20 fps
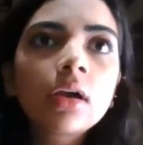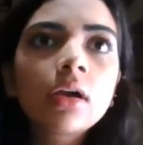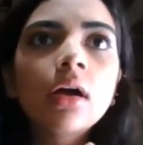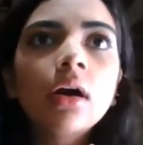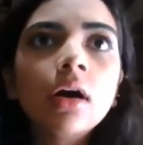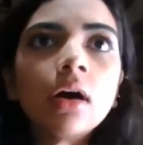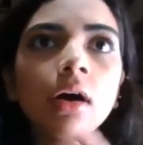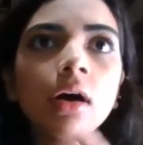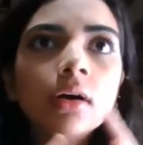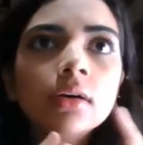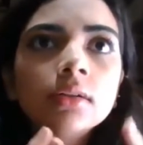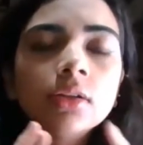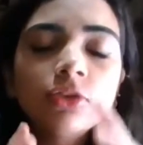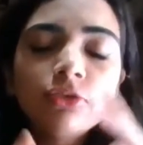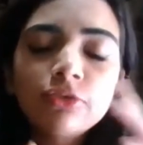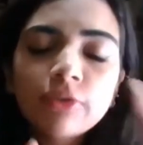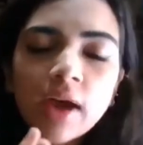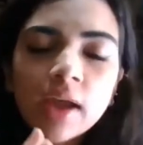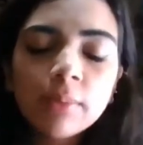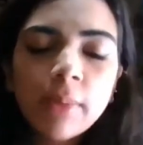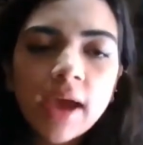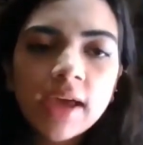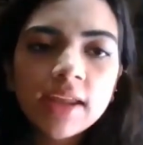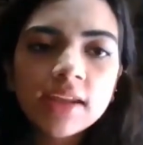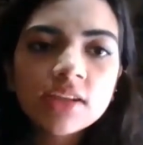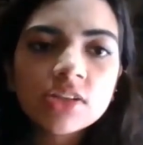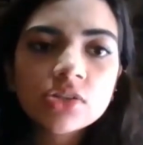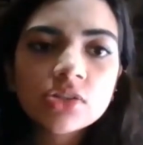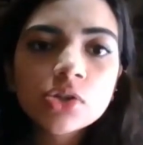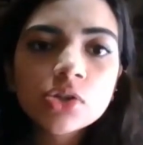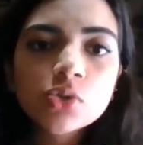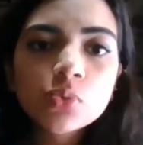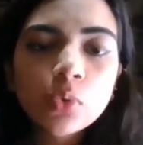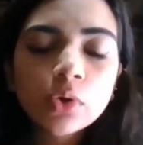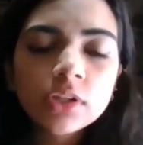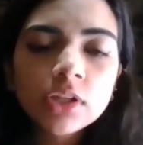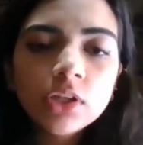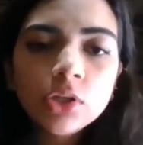the fund managers, what they